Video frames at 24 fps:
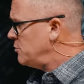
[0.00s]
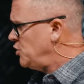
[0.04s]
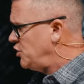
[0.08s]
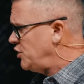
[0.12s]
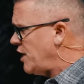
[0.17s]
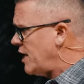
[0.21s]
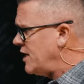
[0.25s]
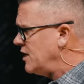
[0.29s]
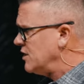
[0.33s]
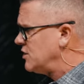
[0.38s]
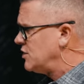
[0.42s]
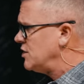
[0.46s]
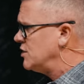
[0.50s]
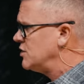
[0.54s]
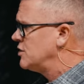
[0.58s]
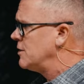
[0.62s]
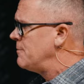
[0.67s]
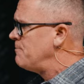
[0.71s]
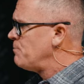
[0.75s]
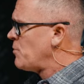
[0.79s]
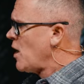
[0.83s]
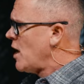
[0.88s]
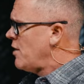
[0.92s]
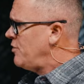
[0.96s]
Genesis
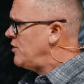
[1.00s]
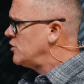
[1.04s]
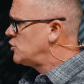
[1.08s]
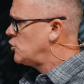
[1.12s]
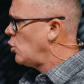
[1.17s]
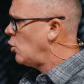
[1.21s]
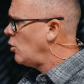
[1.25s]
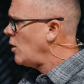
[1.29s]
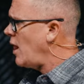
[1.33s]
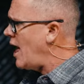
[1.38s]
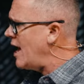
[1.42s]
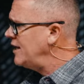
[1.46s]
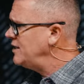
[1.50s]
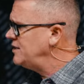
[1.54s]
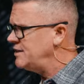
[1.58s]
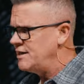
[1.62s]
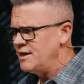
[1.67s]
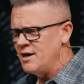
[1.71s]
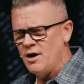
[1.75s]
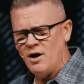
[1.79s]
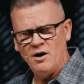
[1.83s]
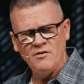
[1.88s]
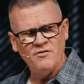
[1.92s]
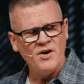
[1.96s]
this whole
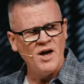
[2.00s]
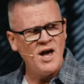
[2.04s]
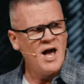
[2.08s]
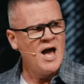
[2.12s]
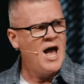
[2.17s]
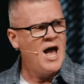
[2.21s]
idea of